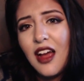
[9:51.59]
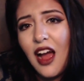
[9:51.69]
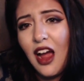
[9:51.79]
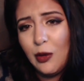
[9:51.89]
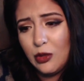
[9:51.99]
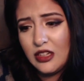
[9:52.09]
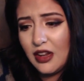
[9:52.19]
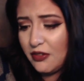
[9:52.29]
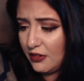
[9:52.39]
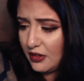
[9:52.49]
I would
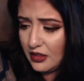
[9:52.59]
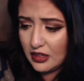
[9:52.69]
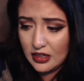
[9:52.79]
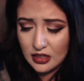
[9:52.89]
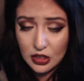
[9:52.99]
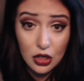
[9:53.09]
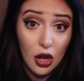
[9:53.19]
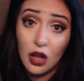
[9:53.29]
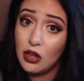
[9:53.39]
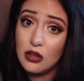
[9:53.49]
definitely
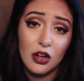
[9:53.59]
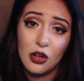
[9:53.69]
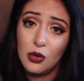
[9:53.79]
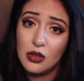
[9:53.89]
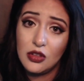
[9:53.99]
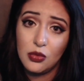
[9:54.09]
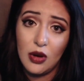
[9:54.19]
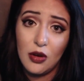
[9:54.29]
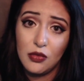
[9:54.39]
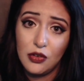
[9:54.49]
not go this
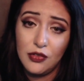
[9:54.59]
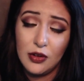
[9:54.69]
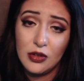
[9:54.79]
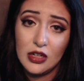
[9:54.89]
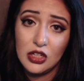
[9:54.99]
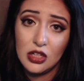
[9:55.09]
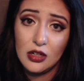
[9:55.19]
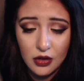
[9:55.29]
route for foundation.